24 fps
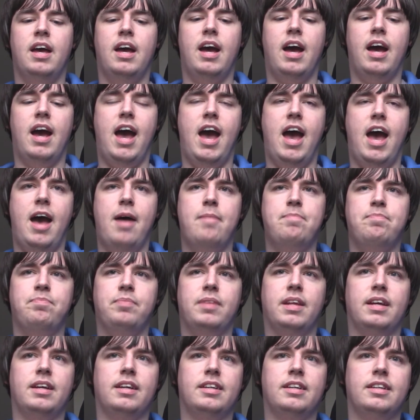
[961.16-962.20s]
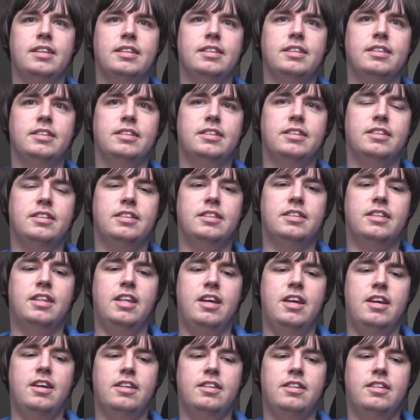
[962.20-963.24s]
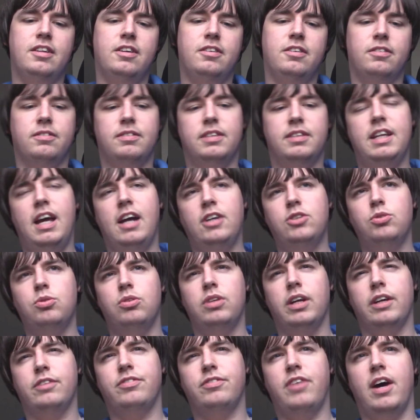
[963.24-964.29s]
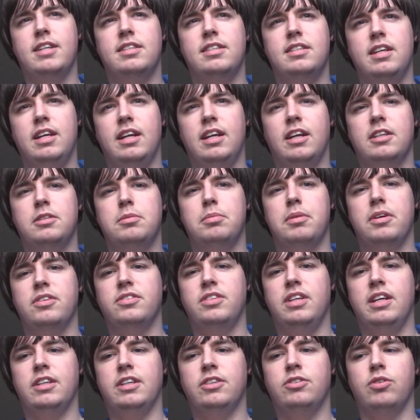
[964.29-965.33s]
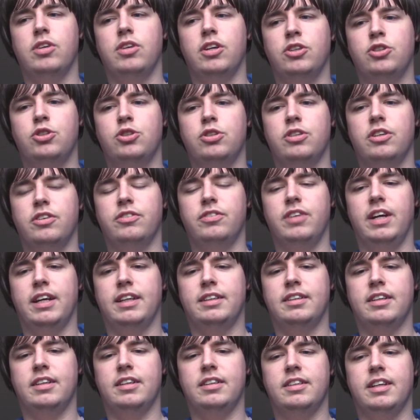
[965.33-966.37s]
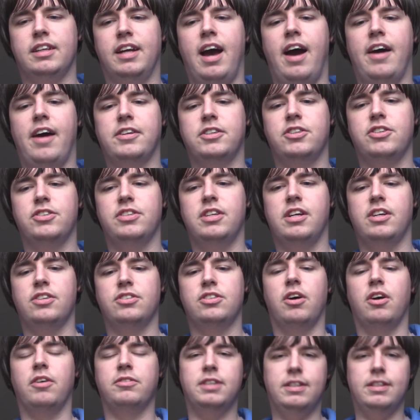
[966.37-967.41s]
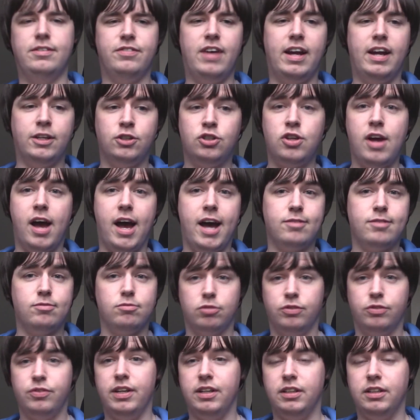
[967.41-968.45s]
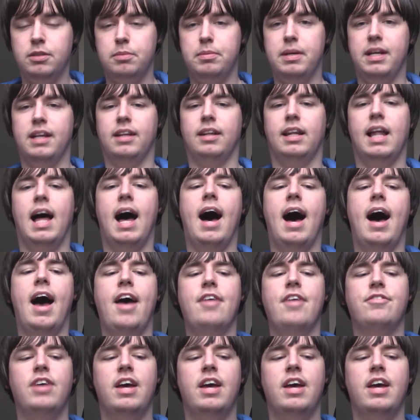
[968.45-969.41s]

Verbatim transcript: Um, The, the the actual like fight scene, I suppose, the introduction of like the, the characters here. So obviously Fennec Shand revealed to be alive.